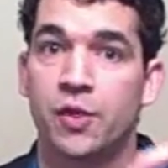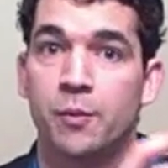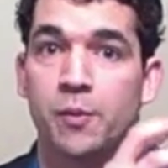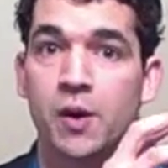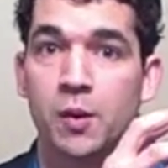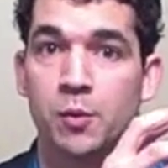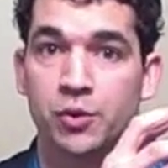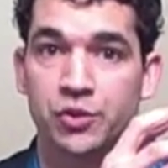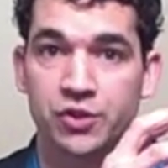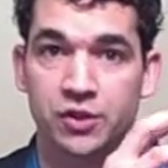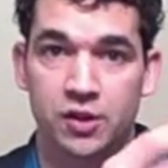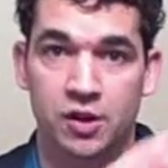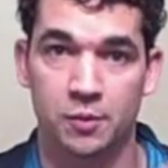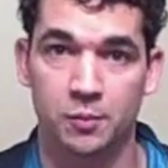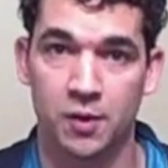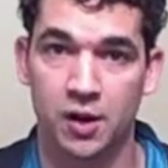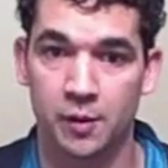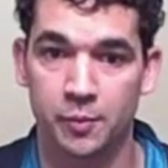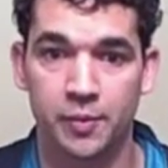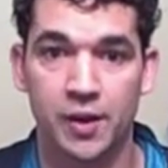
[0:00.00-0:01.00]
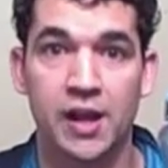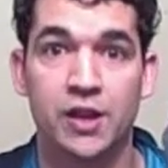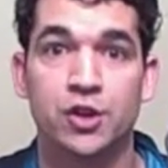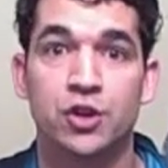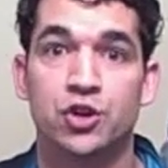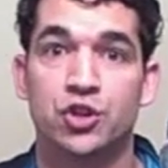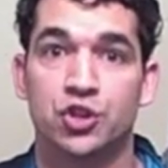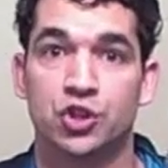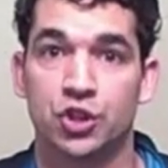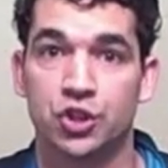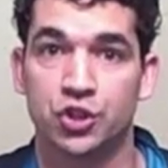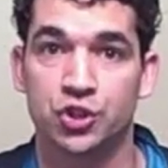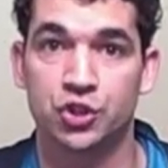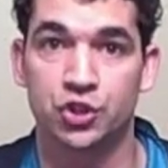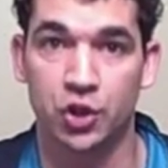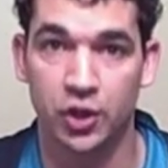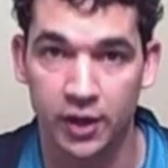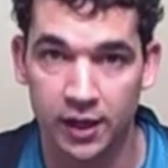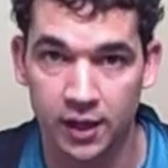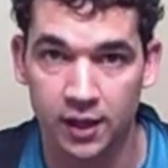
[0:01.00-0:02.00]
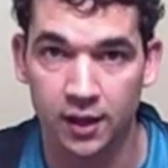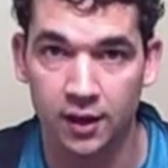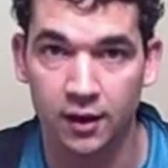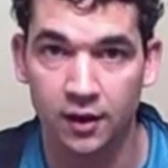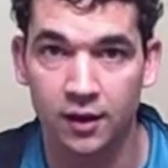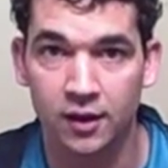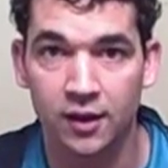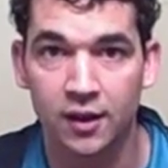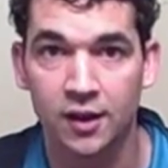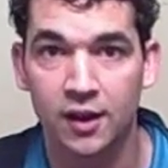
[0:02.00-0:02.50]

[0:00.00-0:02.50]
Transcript: the bubbles to come up, and you're just drinking